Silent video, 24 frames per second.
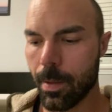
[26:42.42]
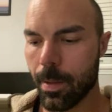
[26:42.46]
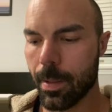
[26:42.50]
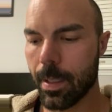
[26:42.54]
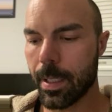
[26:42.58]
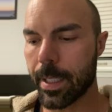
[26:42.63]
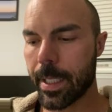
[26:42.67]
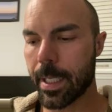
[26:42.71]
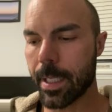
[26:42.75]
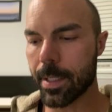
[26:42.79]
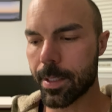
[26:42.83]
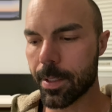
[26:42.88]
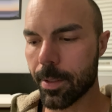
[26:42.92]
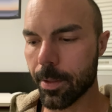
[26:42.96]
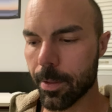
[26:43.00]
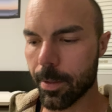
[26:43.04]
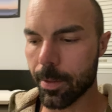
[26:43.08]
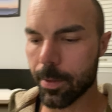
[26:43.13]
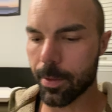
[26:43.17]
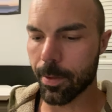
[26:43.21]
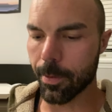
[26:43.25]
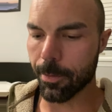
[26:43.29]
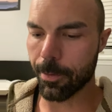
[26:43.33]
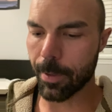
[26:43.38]
I guess the,
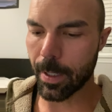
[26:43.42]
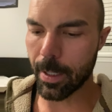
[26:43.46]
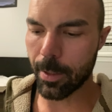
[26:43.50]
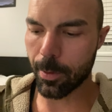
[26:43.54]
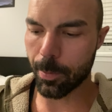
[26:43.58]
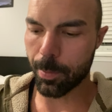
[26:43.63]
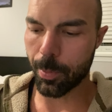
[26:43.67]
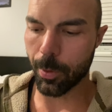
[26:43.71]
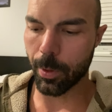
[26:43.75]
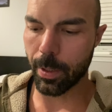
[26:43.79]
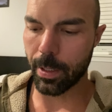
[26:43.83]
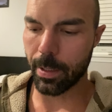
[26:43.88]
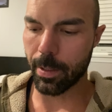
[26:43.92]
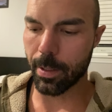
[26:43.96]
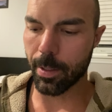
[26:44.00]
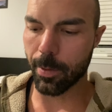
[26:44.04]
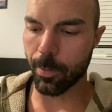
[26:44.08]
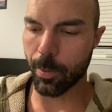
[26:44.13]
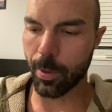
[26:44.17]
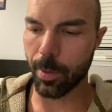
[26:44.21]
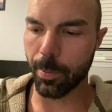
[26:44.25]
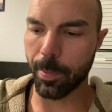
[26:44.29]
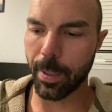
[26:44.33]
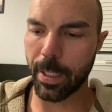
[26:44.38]
the final point I
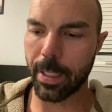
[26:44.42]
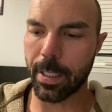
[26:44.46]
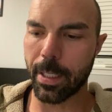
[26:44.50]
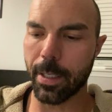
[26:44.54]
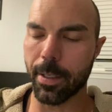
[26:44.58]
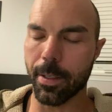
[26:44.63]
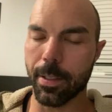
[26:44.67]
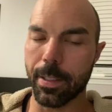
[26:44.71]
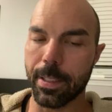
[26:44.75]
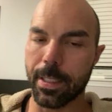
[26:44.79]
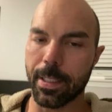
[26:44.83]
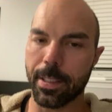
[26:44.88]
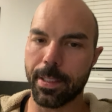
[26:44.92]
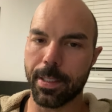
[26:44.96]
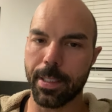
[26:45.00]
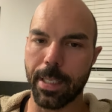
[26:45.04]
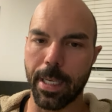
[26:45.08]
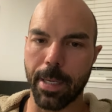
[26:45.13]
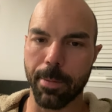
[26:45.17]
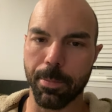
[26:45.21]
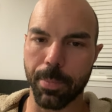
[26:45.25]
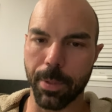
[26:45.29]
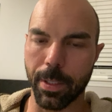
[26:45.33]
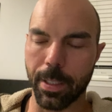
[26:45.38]
want to make here in this
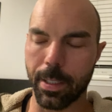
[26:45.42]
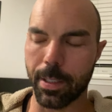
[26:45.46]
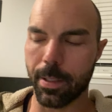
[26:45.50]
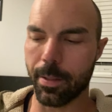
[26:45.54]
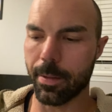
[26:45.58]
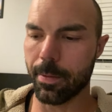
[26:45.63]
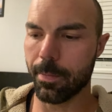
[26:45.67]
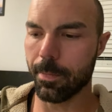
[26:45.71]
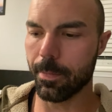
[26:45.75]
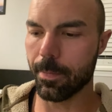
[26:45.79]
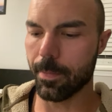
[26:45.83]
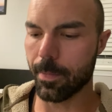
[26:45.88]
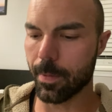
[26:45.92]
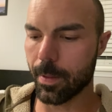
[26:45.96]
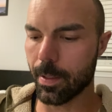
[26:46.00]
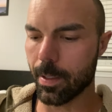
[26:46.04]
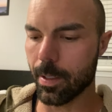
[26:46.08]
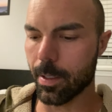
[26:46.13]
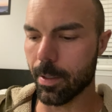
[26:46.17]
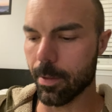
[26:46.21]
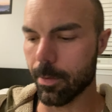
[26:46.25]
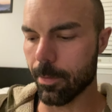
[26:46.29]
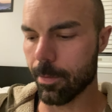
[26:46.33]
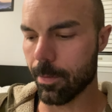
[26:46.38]
sampling
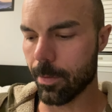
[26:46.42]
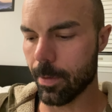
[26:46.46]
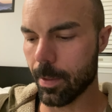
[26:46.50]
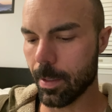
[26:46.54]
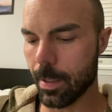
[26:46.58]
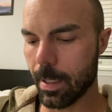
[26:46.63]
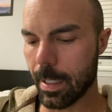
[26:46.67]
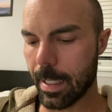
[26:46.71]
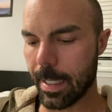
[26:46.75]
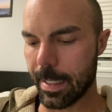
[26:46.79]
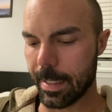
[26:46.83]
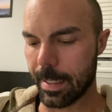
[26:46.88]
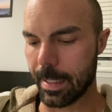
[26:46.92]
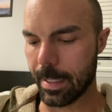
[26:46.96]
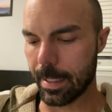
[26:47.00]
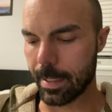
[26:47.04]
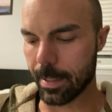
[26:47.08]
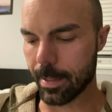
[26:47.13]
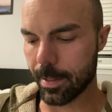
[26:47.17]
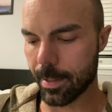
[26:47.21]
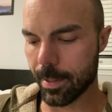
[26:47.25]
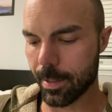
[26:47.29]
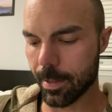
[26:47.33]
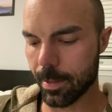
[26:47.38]
of
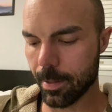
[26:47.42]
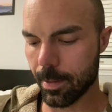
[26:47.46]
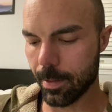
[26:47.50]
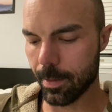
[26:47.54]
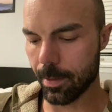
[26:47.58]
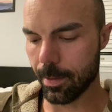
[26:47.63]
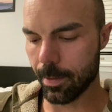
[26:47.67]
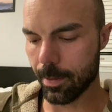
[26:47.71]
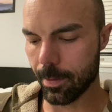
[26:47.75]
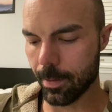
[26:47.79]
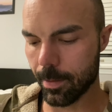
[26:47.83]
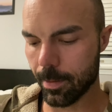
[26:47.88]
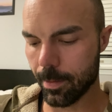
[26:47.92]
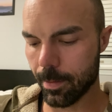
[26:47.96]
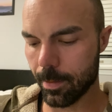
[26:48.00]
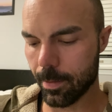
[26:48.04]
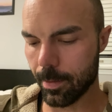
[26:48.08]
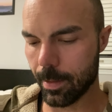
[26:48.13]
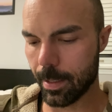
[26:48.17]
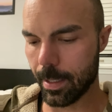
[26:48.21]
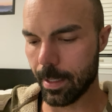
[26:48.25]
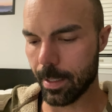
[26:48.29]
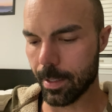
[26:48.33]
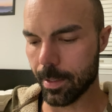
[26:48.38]
ideas
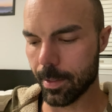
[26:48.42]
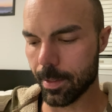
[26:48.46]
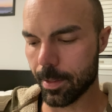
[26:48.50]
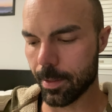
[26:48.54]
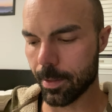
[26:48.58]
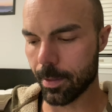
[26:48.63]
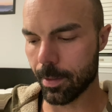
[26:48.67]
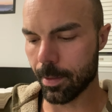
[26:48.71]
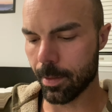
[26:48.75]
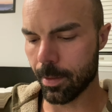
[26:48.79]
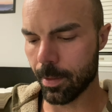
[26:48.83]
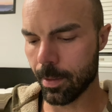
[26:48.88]
is